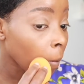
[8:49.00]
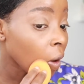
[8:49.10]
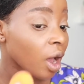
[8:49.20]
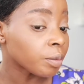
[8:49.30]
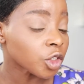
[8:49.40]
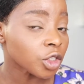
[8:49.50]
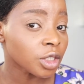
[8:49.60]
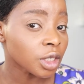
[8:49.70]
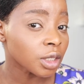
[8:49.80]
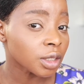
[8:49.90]
I'm just
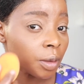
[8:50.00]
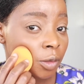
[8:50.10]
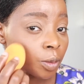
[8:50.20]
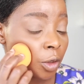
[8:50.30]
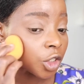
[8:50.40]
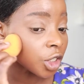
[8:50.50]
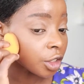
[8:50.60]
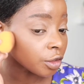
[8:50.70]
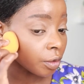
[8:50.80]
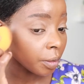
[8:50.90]
using the same sponge I
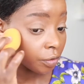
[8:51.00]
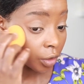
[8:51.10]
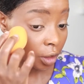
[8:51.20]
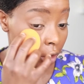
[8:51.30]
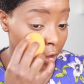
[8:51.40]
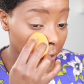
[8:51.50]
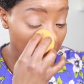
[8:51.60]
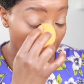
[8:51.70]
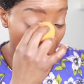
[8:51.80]
use for my foundation,